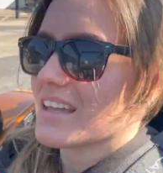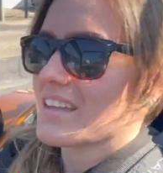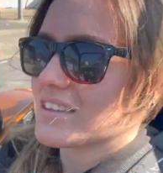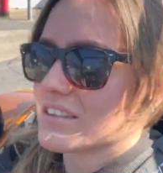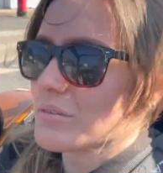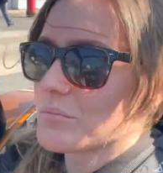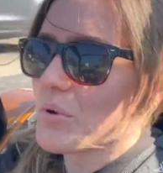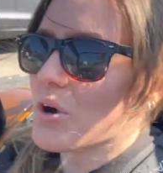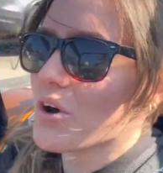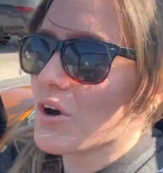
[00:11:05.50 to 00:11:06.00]

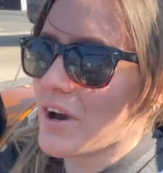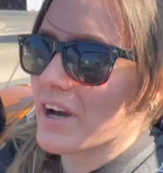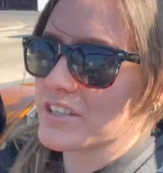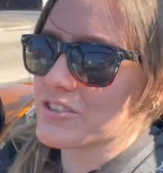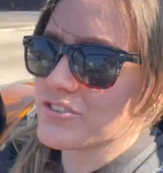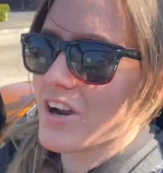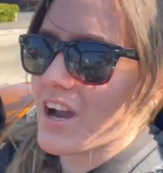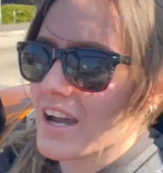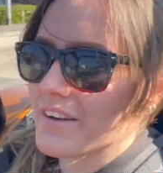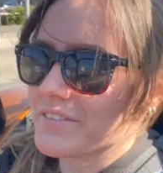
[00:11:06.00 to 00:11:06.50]
The more I
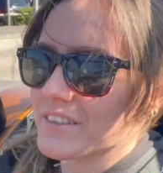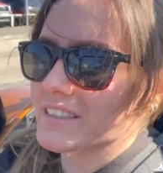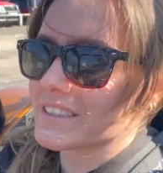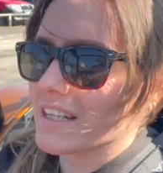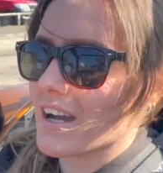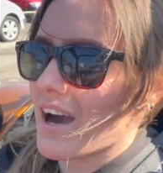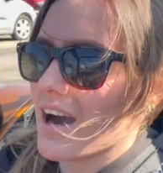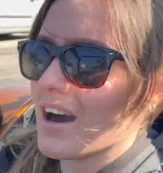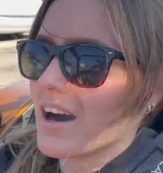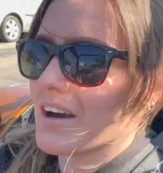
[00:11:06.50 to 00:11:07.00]
drive this
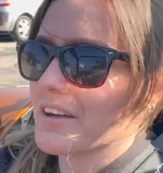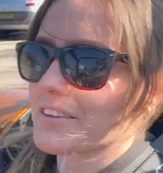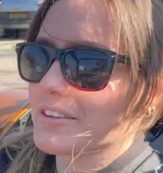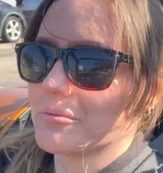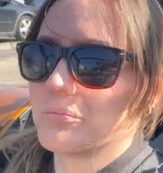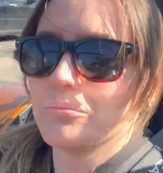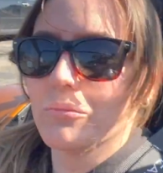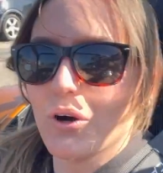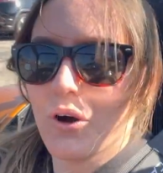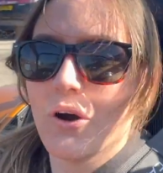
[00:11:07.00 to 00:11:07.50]
car, the
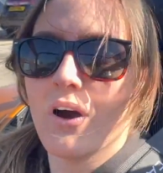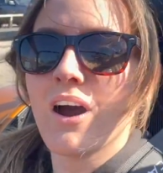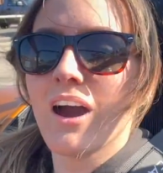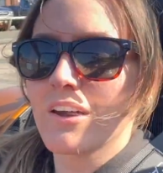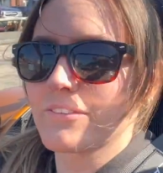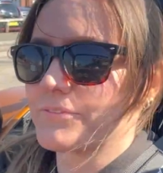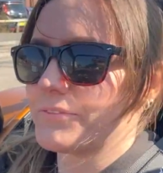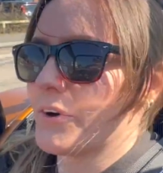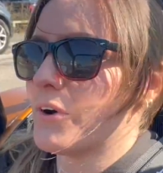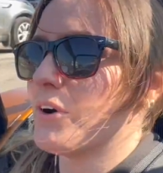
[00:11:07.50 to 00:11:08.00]
more
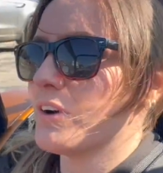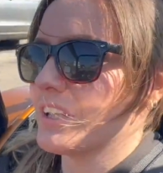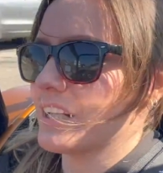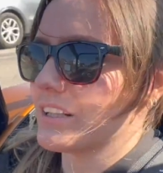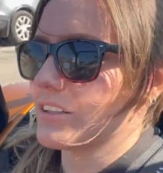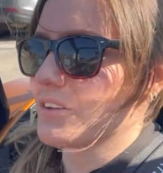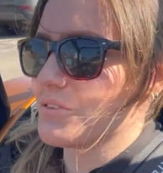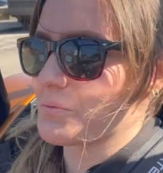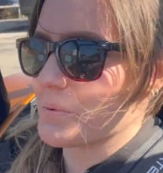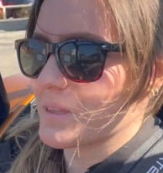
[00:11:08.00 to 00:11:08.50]
I fall
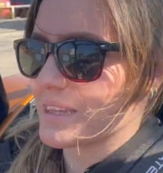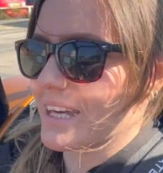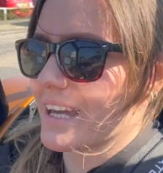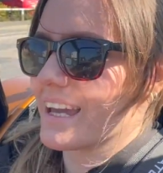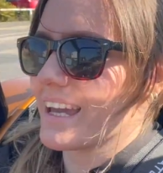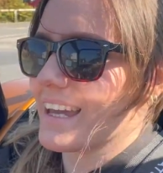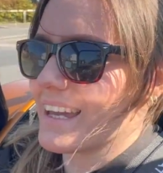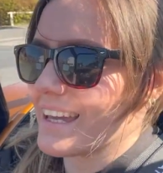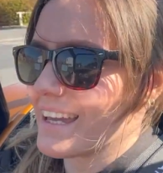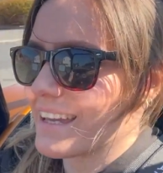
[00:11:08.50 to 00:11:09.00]
in love with
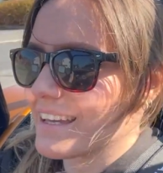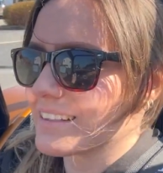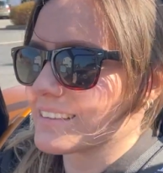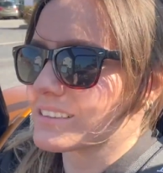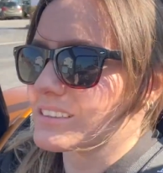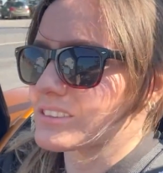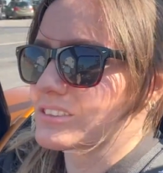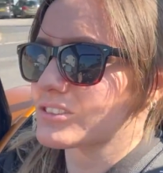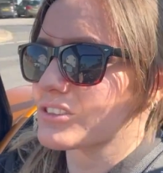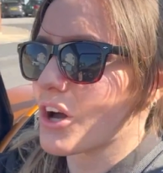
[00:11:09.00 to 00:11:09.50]
it. It is
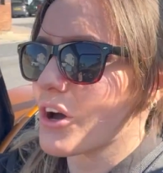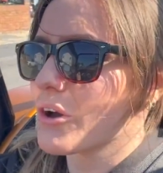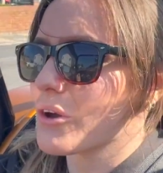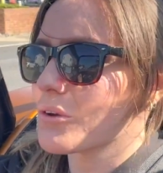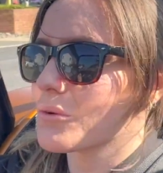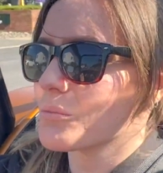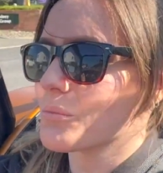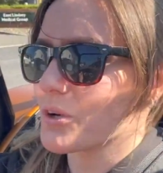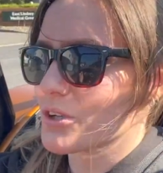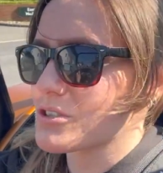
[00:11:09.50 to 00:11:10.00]

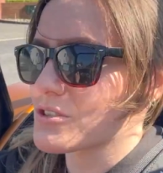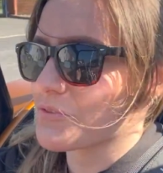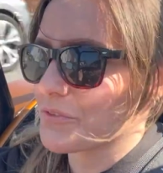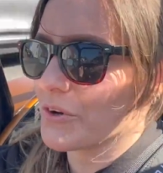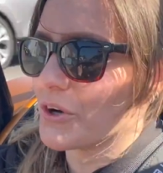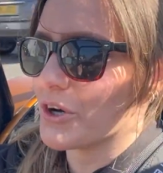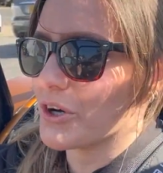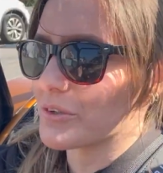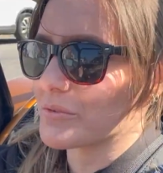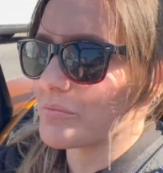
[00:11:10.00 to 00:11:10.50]
so much
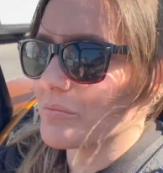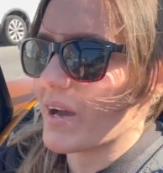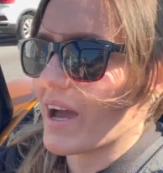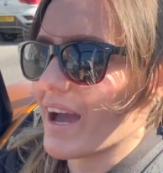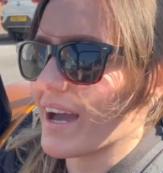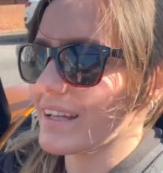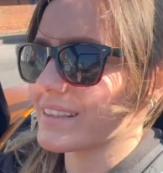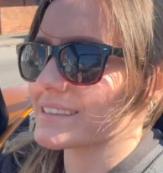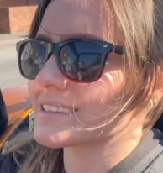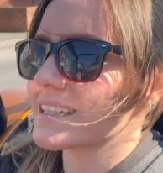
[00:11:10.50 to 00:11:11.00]
fun,
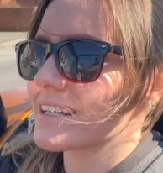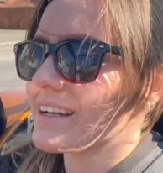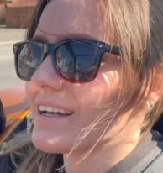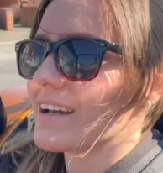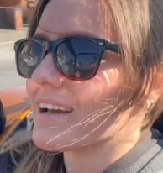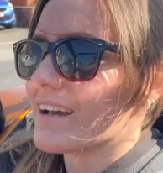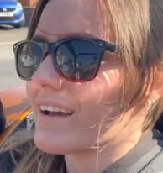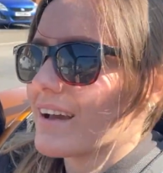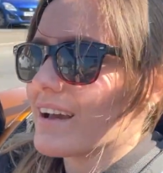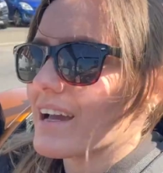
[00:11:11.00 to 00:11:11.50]
and
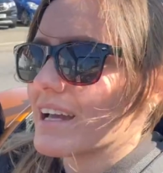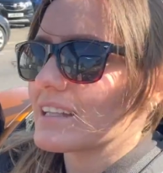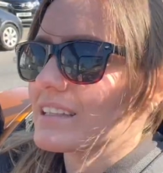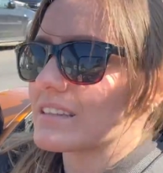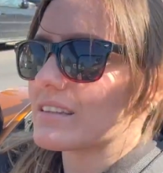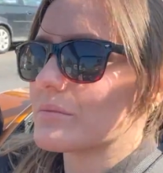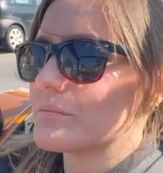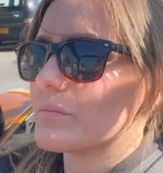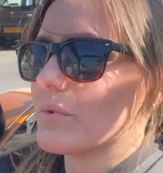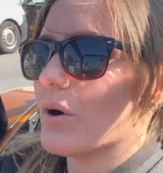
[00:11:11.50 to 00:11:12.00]

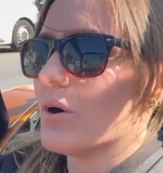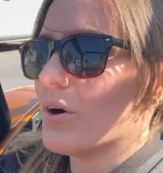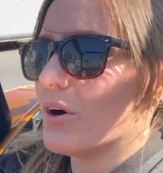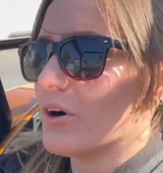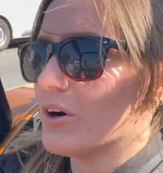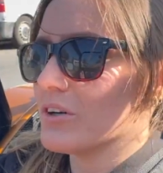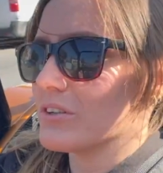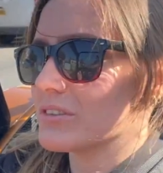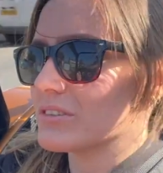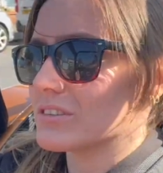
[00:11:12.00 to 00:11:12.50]
the
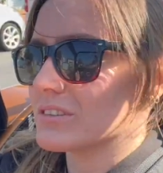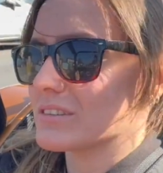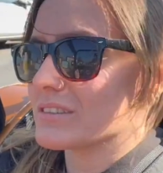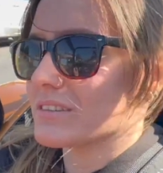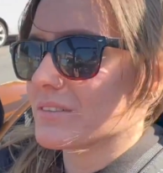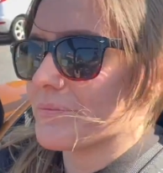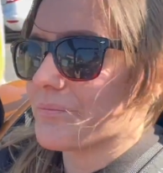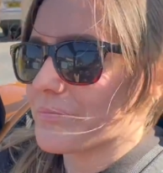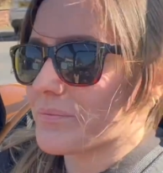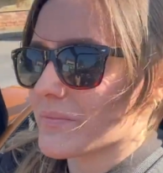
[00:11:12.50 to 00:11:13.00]
more
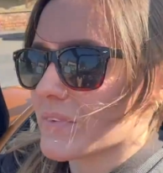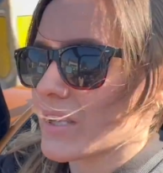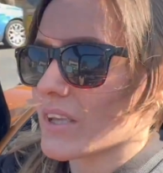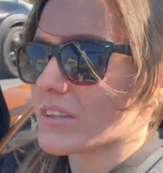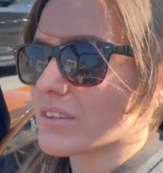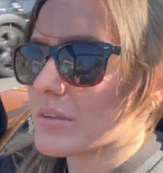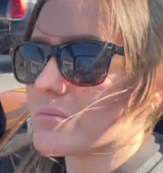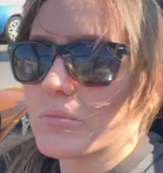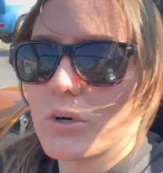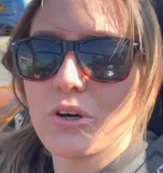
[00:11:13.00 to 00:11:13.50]

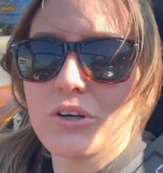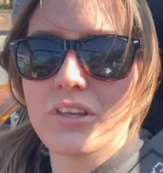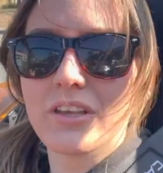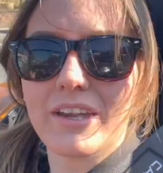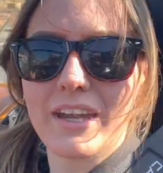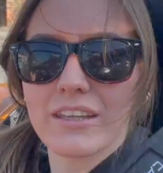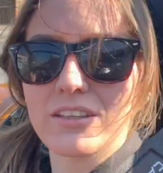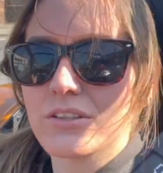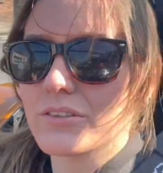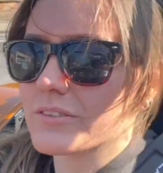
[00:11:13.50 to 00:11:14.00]
you
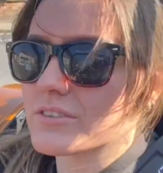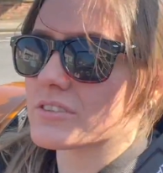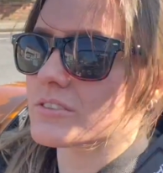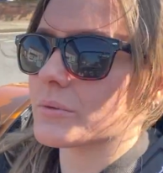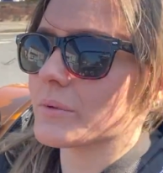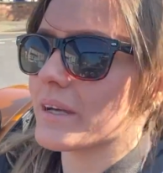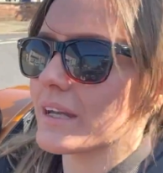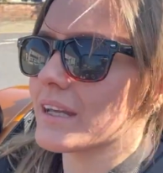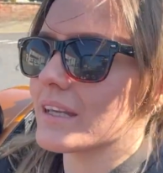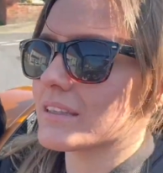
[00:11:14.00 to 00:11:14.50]
get used
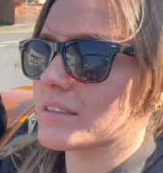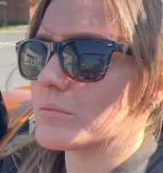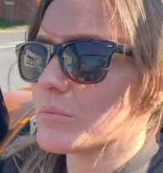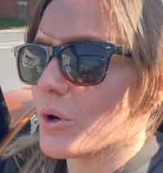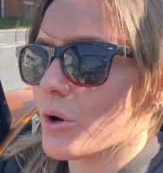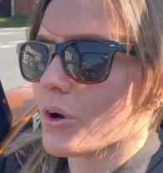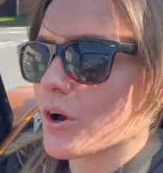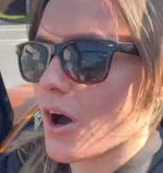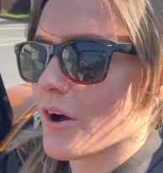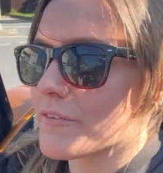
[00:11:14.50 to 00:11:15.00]
to it, the
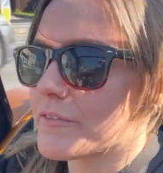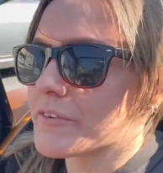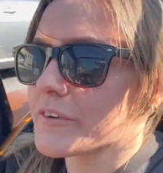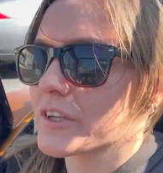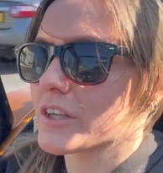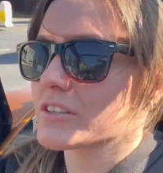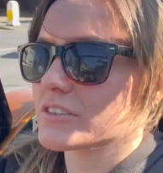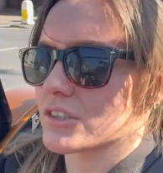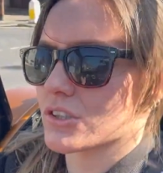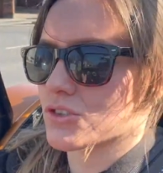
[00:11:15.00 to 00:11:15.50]
more
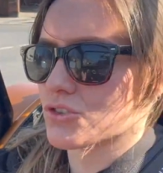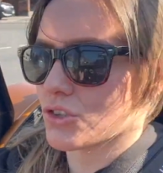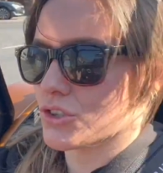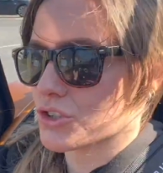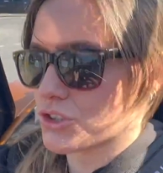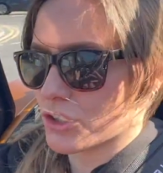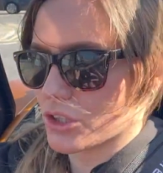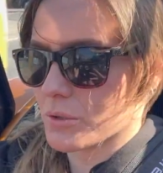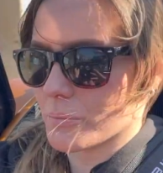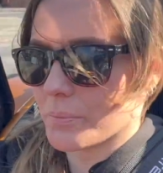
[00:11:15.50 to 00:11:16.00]
confidence and
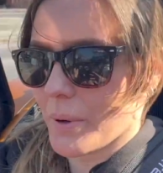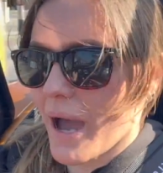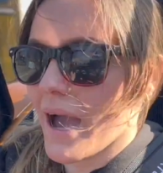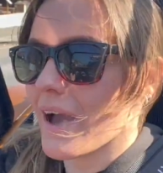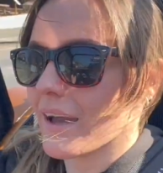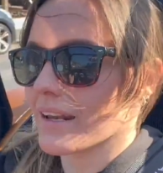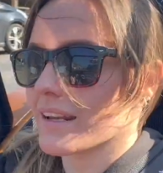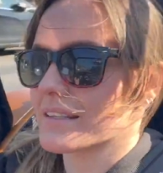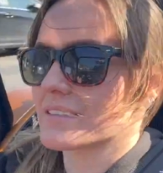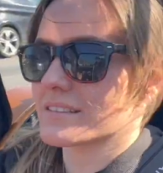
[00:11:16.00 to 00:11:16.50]
trust you can
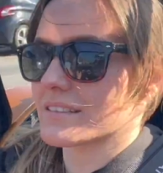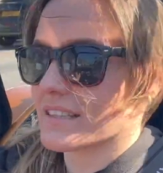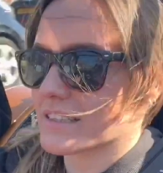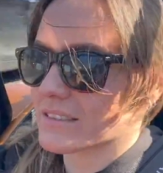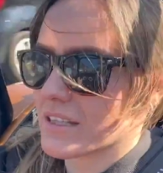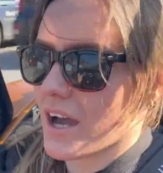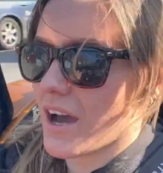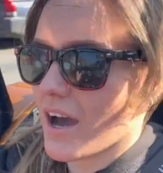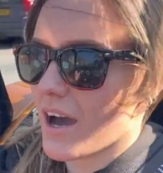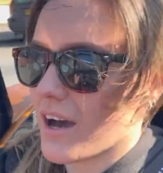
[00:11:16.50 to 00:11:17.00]
pile into this
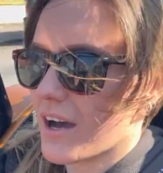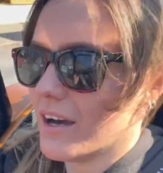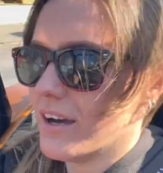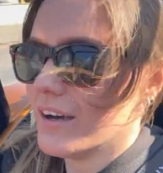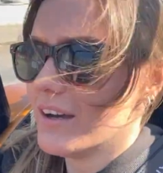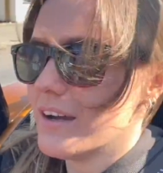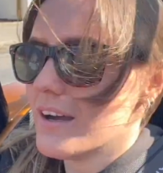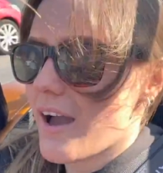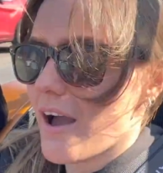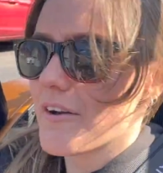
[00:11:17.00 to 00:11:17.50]
car.
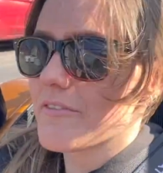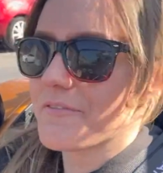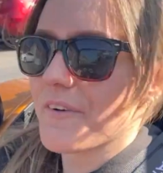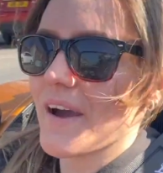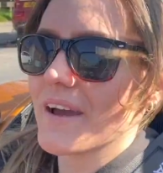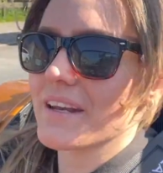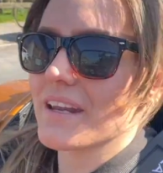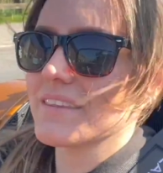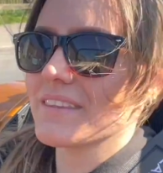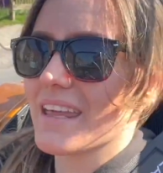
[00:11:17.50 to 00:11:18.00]

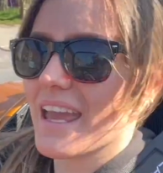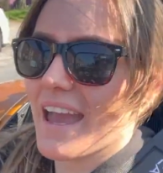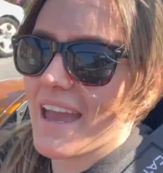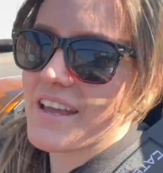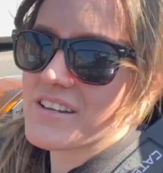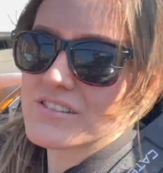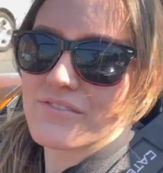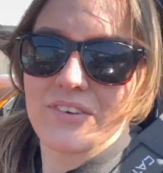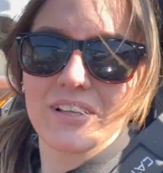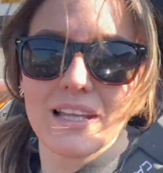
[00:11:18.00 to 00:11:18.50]
Finding the
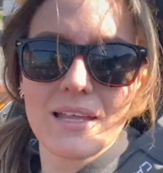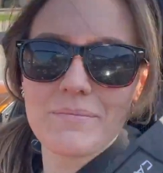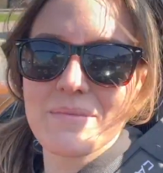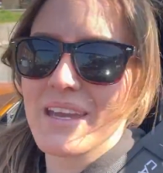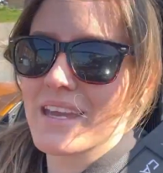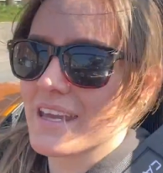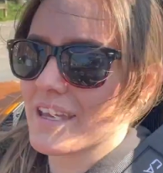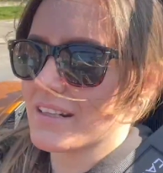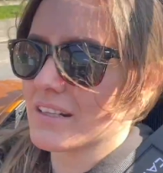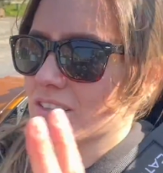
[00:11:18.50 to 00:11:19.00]
edge of a limit
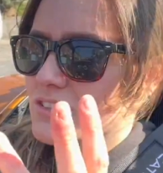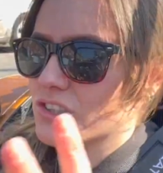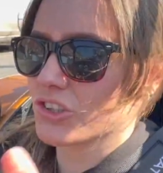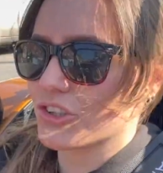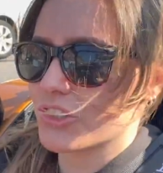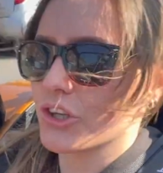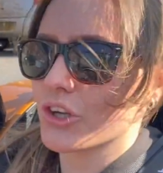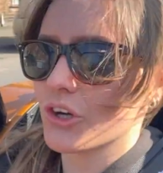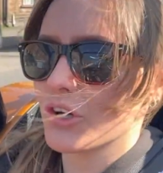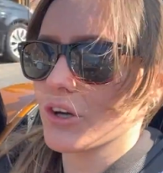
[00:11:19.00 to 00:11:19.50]
in a
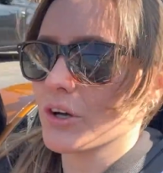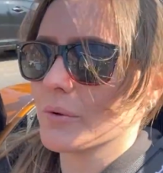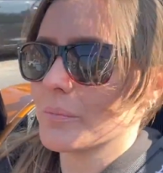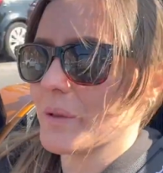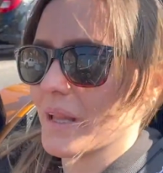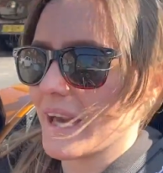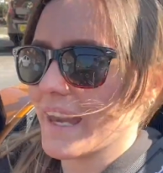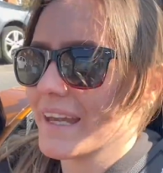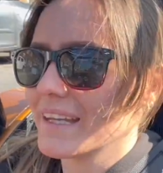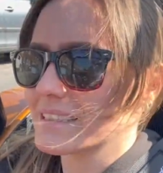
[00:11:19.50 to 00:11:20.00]
secure
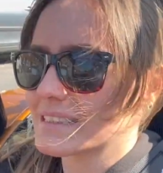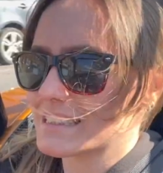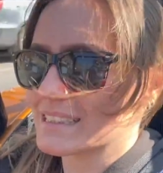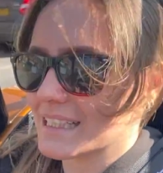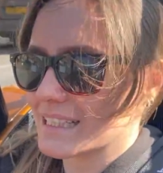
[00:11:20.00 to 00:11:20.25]
place